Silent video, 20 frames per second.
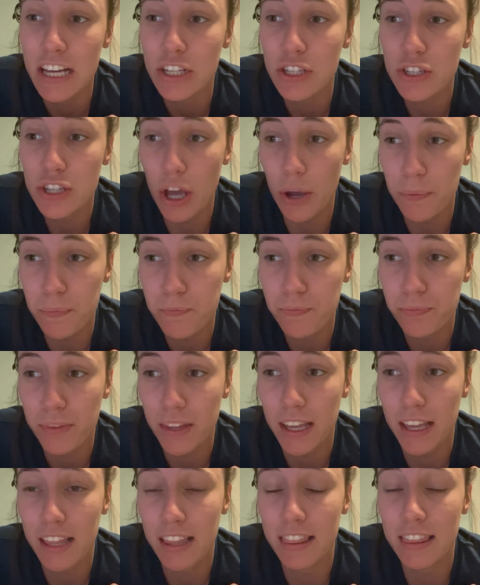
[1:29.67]
So
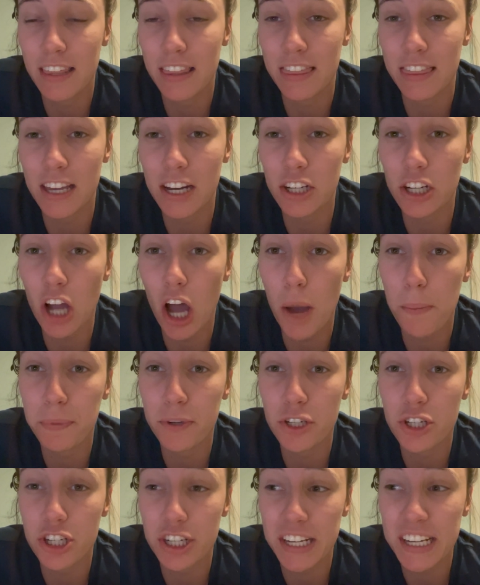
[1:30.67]
the thin
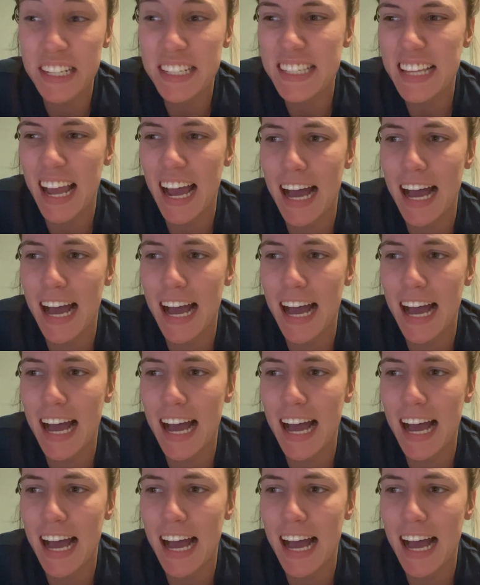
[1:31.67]
copper sheets,